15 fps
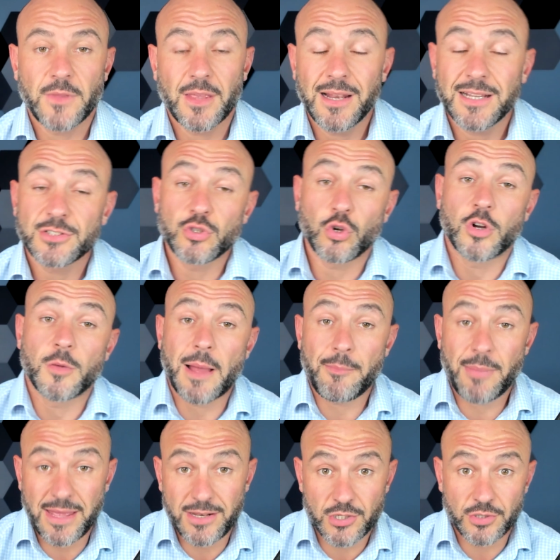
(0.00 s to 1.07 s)
Let's talk about
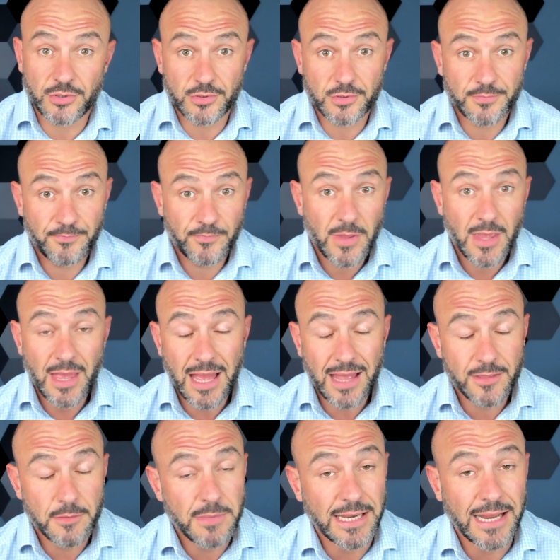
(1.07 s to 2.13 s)
pensions.
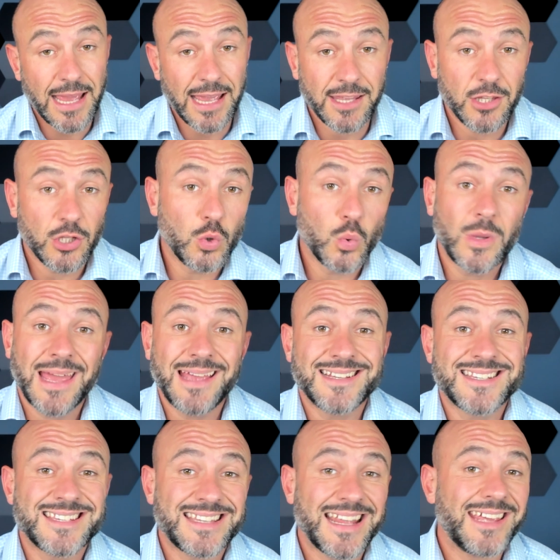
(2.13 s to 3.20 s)
At the minute, a UK
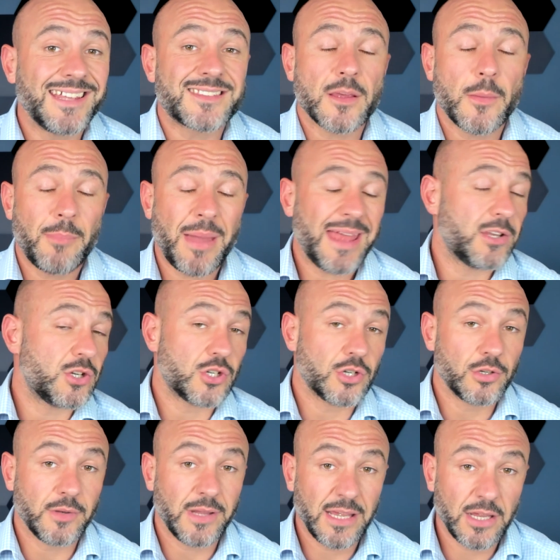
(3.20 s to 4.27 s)
state
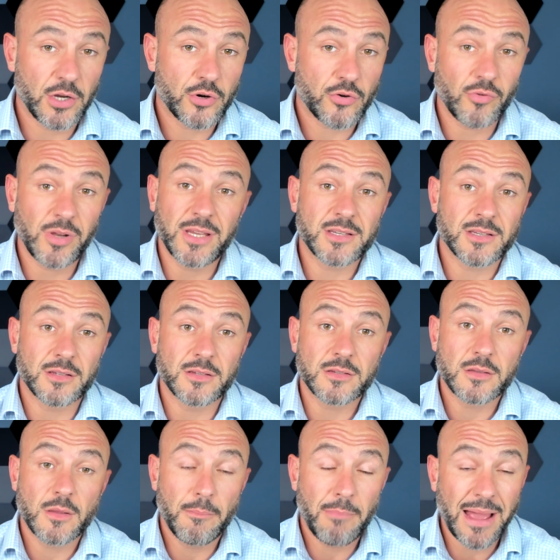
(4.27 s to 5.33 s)
pension
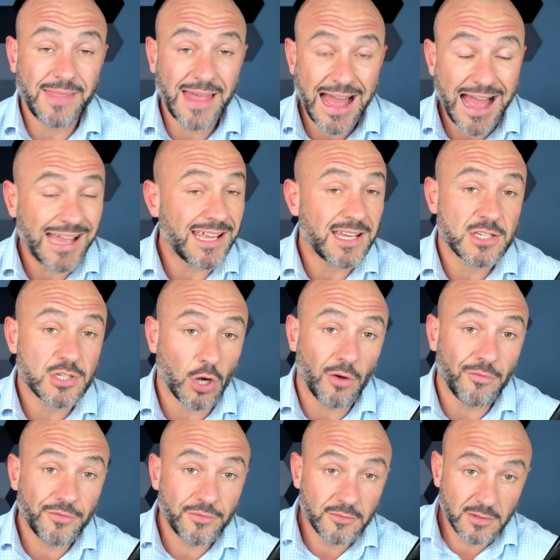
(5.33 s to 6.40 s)
increases by the highest
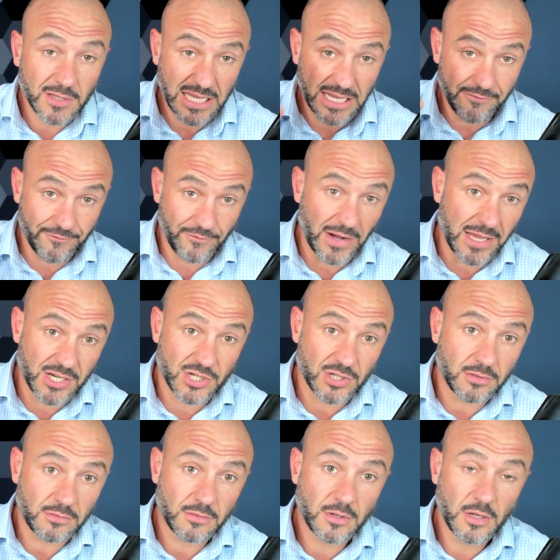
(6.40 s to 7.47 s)
of
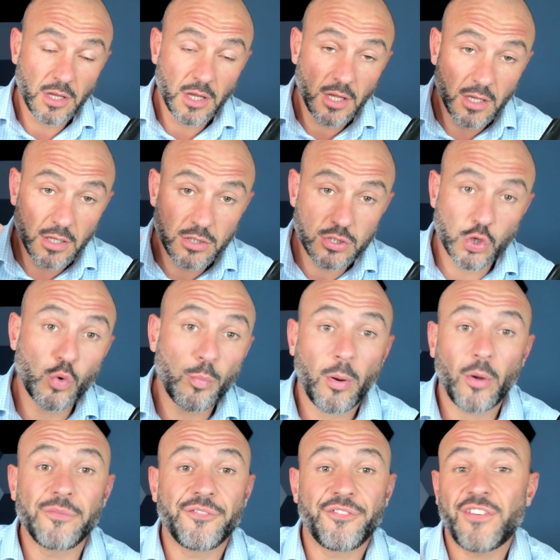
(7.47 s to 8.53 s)
inflation,
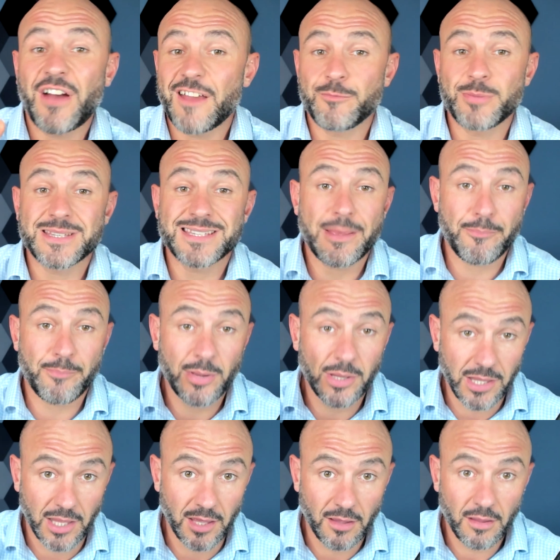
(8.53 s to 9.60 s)
2.5% per
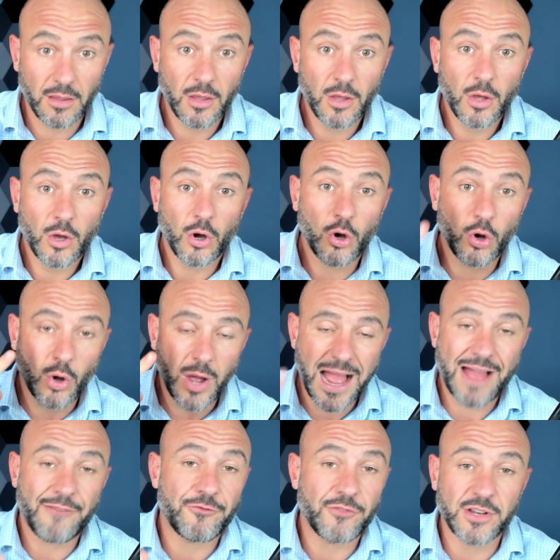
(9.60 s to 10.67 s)
year, or
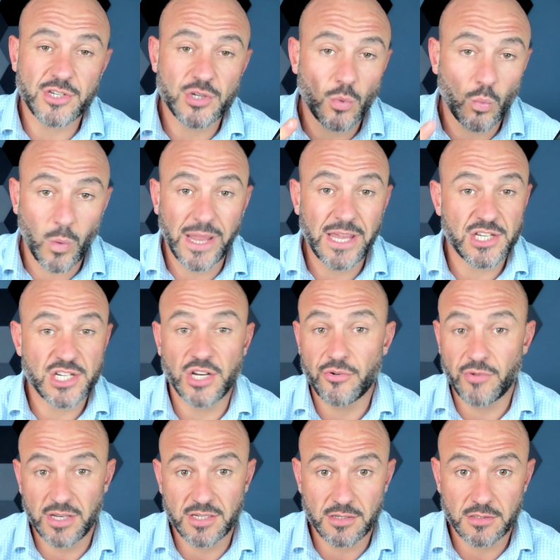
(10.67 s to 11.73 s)
average wage
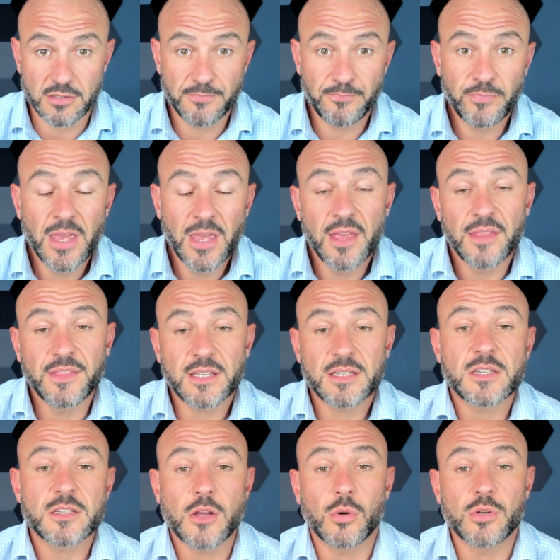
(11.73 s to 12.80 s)
increases. This
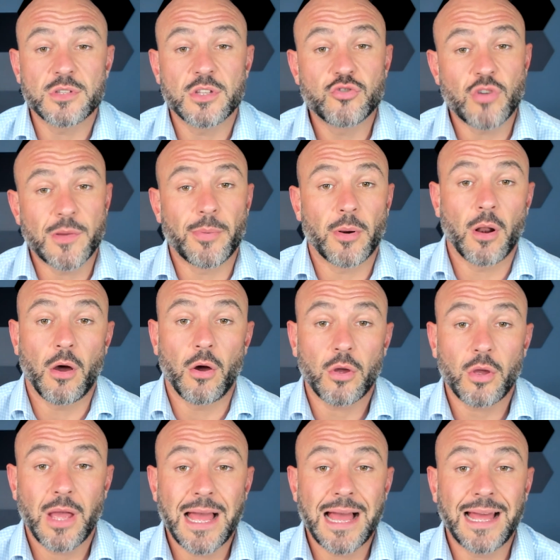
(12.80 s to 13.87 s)
is known as the triple
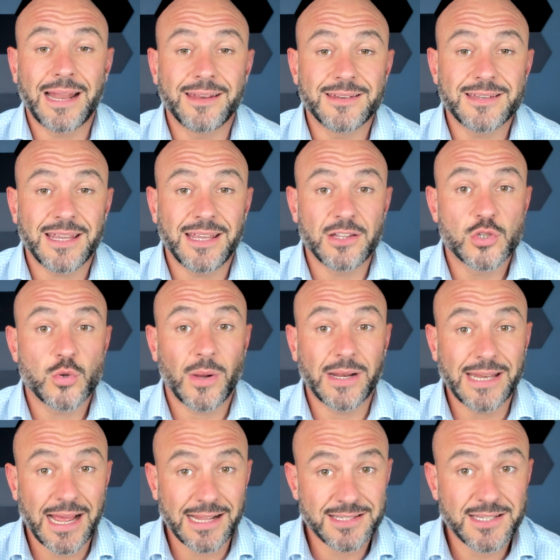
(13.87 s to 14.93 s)
lock, and in
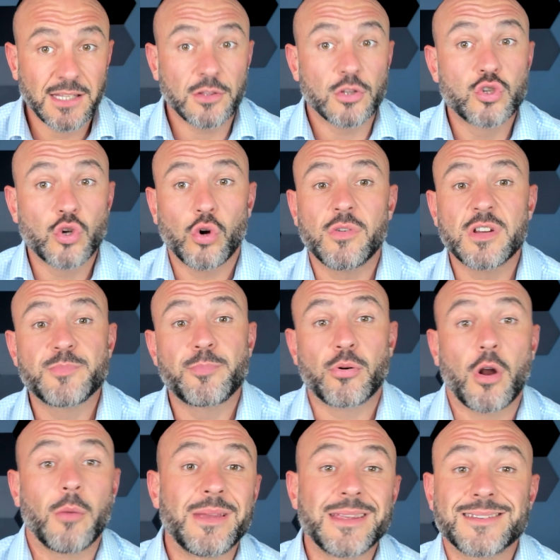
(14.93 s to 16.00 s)
2019, the Tories
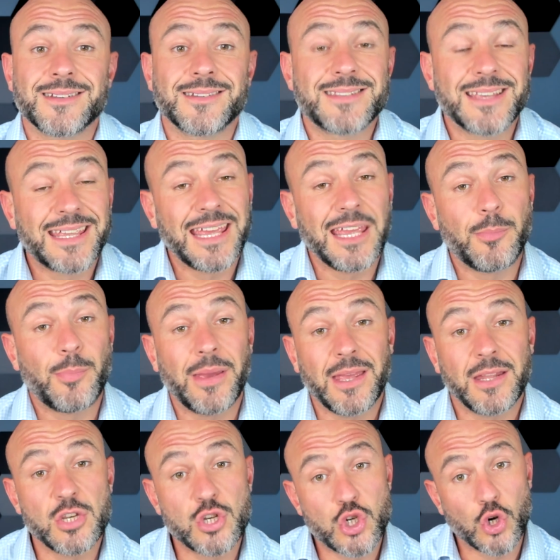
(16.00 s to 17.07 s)
promised to keep it
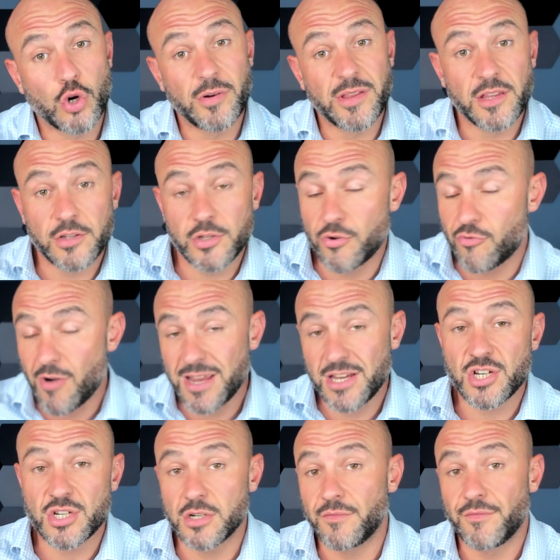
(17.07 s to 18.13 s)
in during the
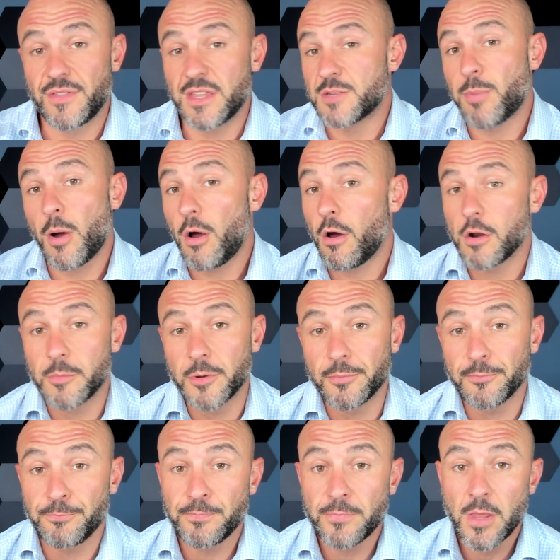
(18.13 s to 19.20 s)
duration of this
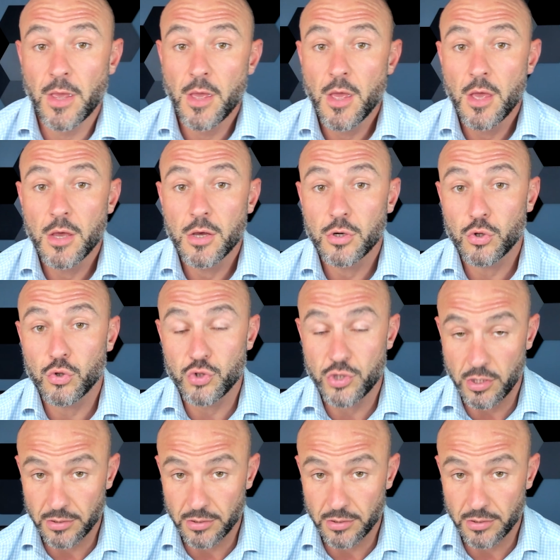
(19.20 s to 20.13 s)
parliament until